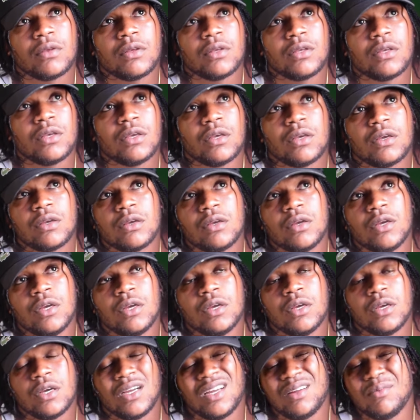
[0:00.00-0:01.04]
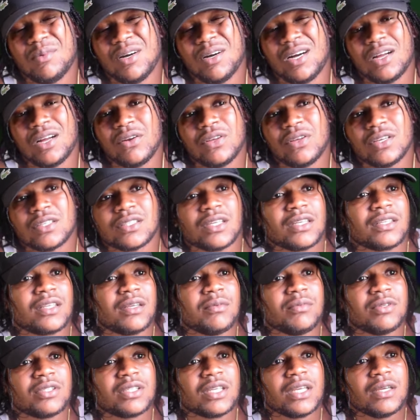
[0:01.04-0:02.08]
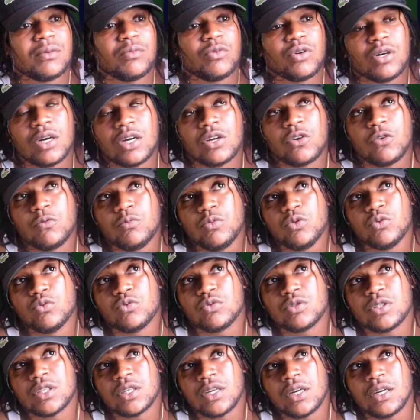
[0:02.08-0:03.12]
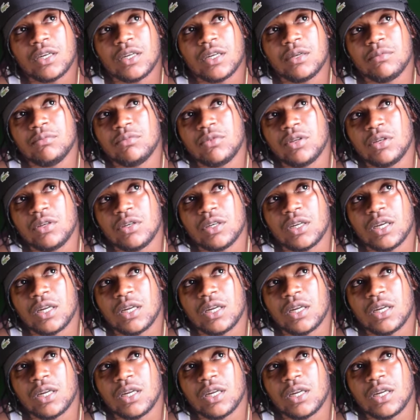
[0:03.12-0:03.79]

Yeah. I'm always I tell me say I'm all the music and them things.